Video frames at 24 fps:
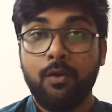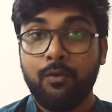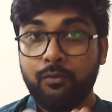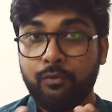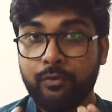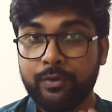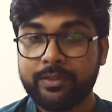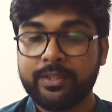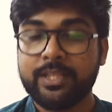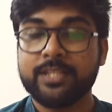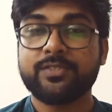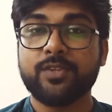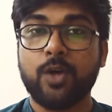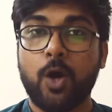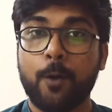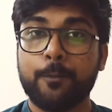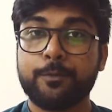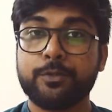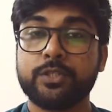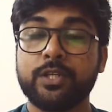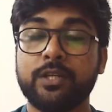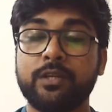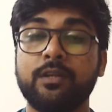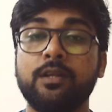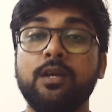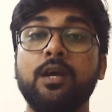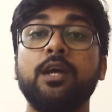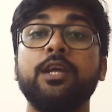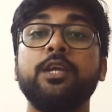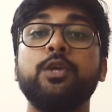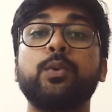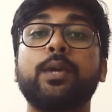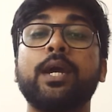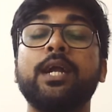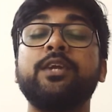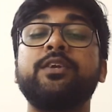With this option,
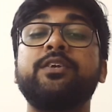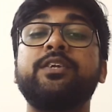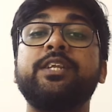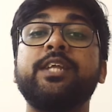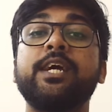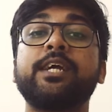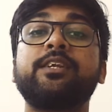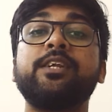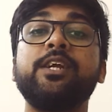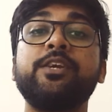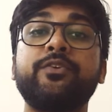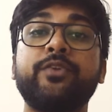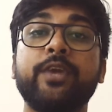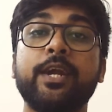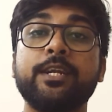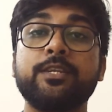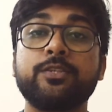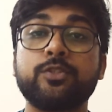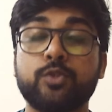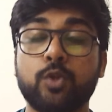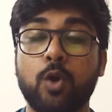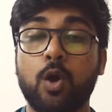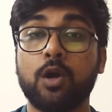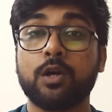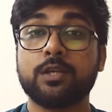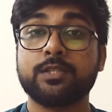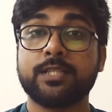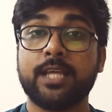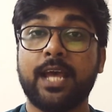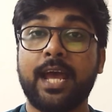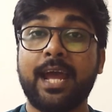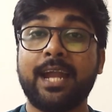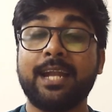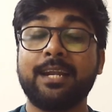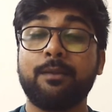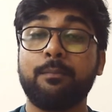you can directly trade stocks
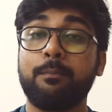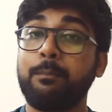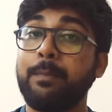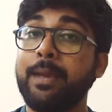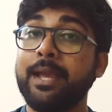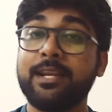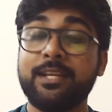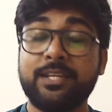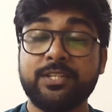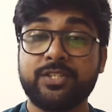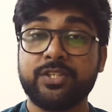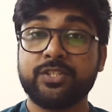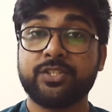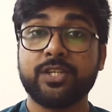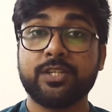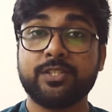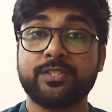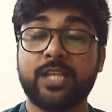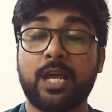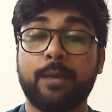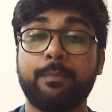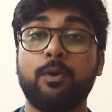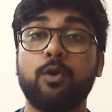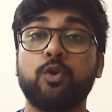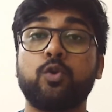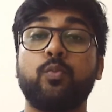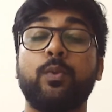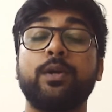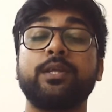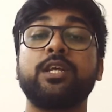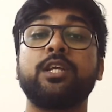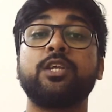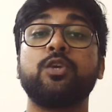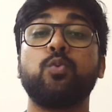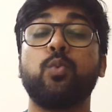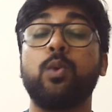and make decisions about
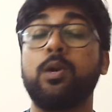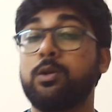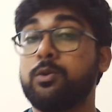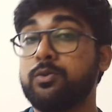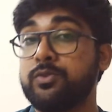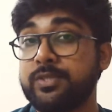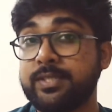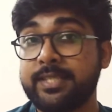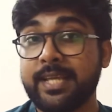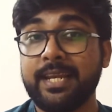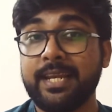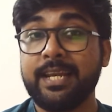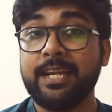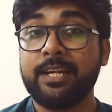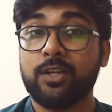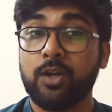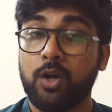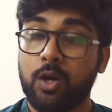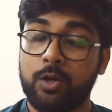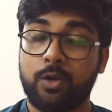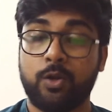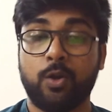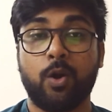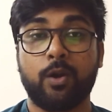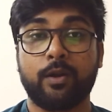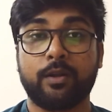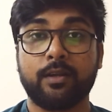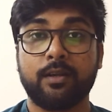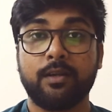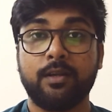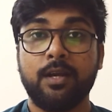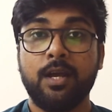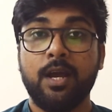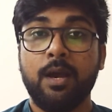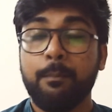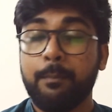whether you want to sell it or not.
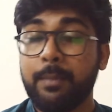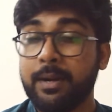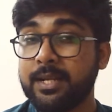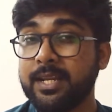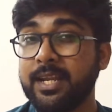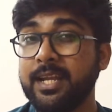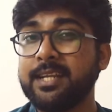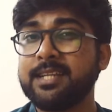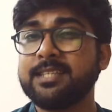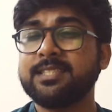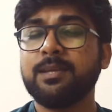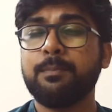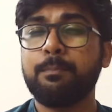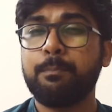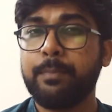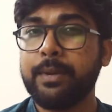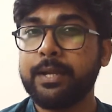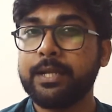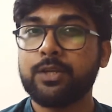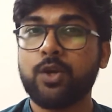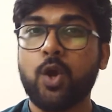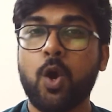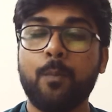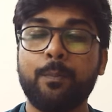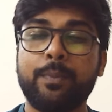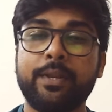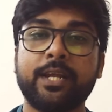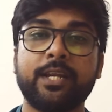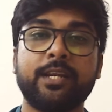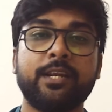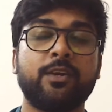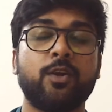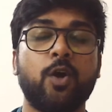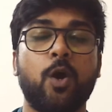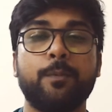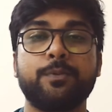But it is a bit
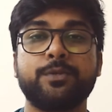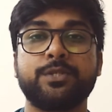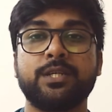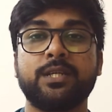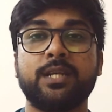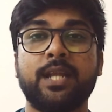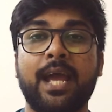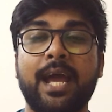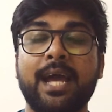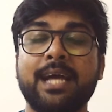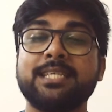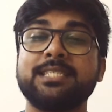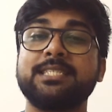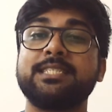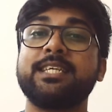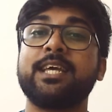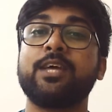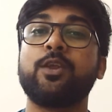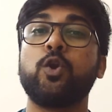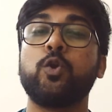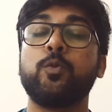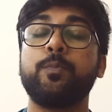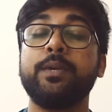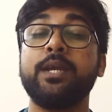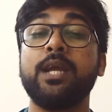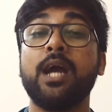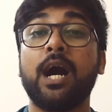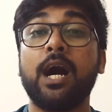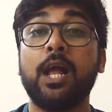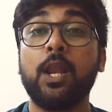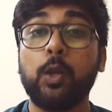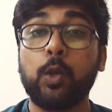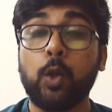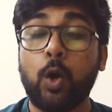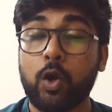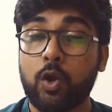complicated option as there would be a
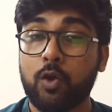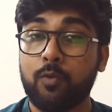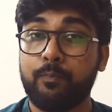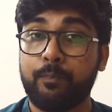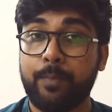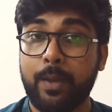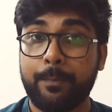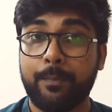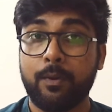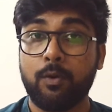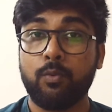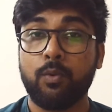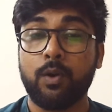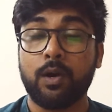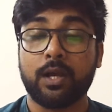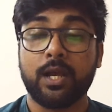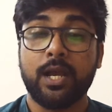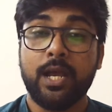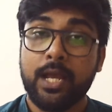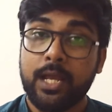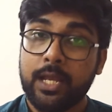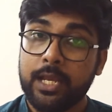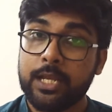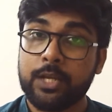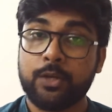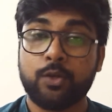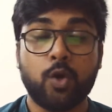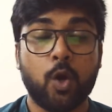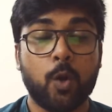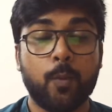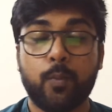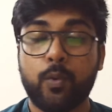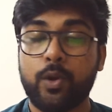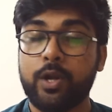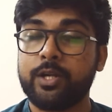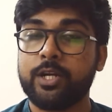lot of paperwork
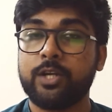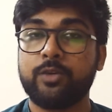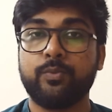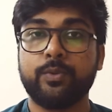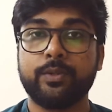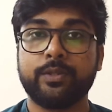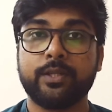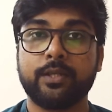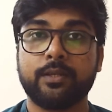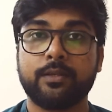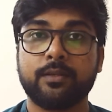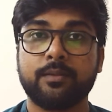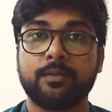incorporated with it.